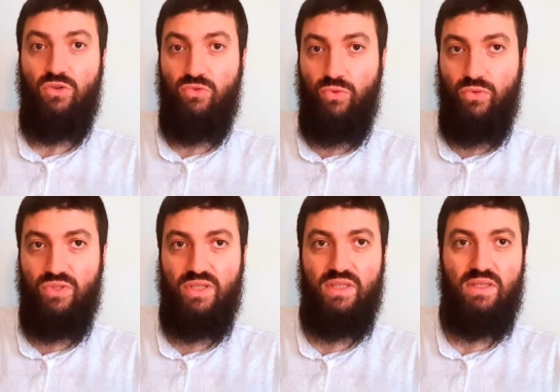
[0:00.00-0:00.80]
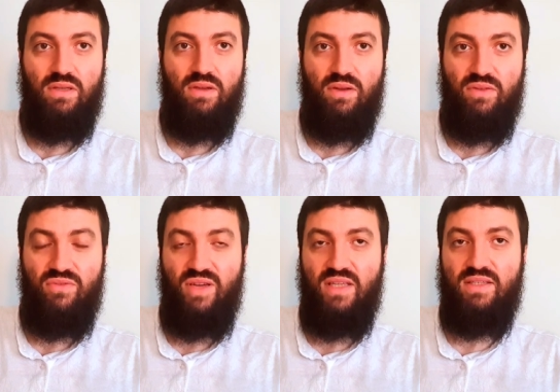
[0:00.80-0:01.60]
Druzes and other
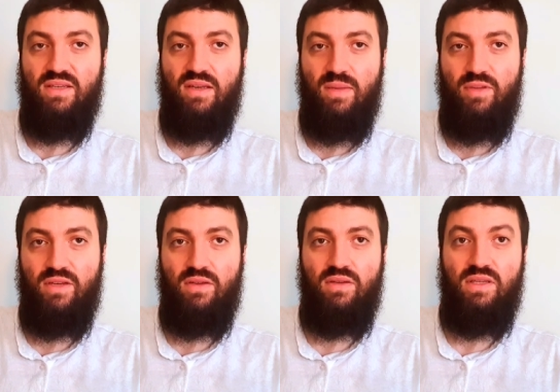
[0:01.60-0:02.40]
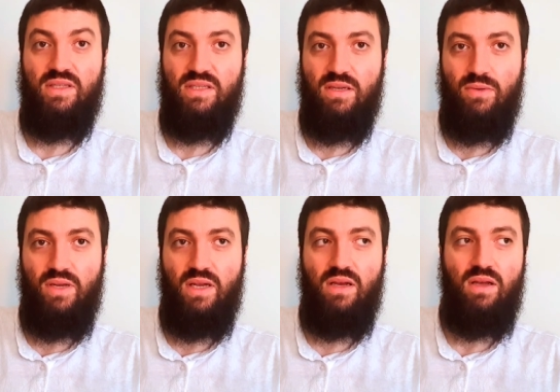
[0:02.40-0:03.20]
faiths in Lebanon, in
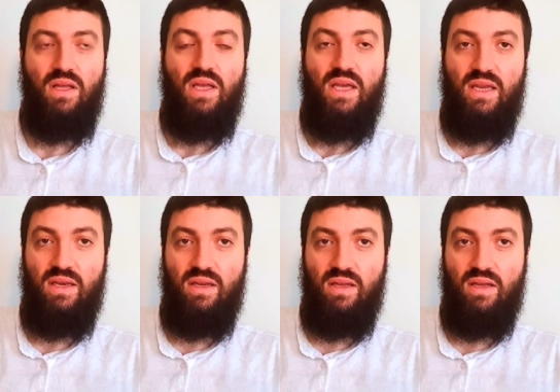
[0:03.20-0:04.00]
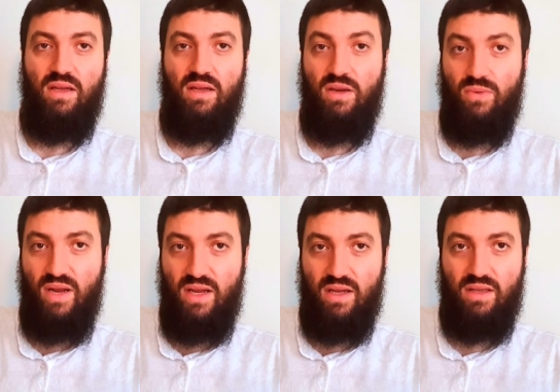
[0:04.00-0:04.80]
Syria, in
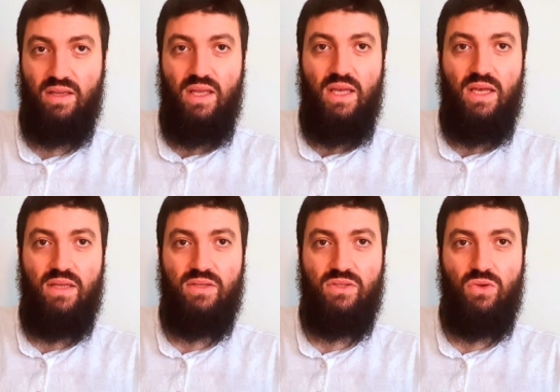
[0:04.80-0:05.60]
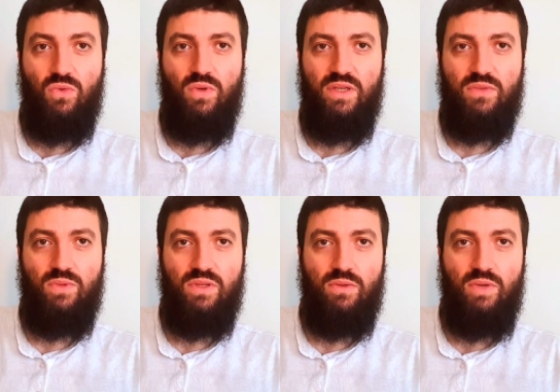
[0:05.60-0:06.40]
Iraq. And so one is
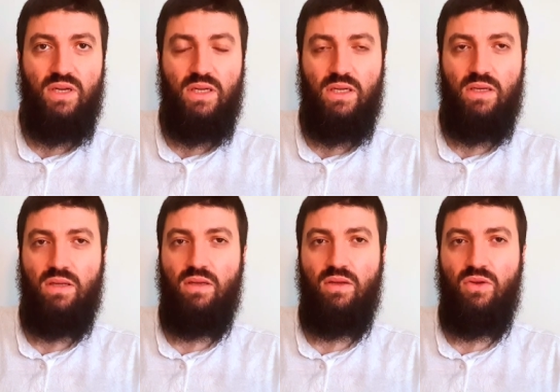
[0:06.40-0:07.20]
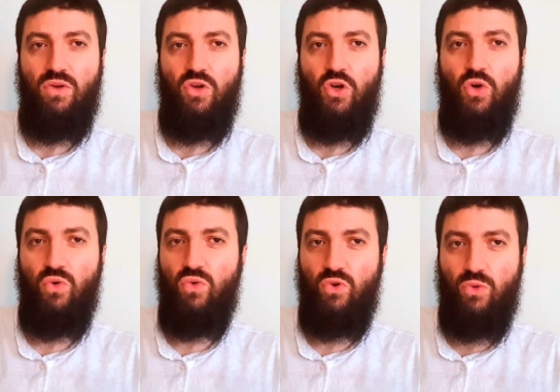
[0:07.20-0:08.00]
wondering uh,
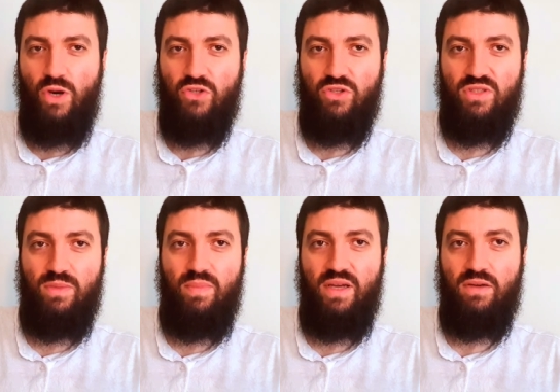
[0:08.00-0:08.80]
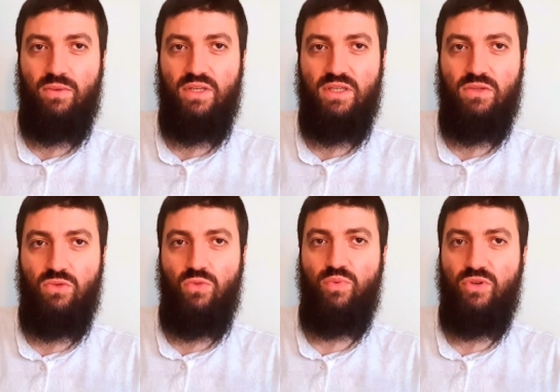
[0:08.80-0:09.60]
who crushes the minorities,
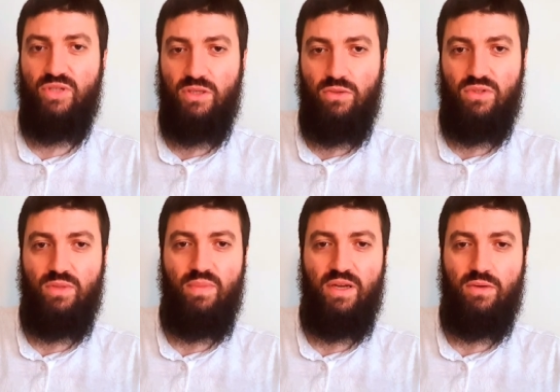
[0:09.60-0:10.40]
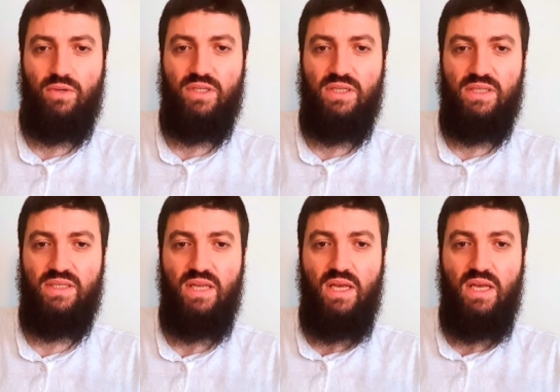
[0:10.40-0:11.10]
who persecutes the minorities.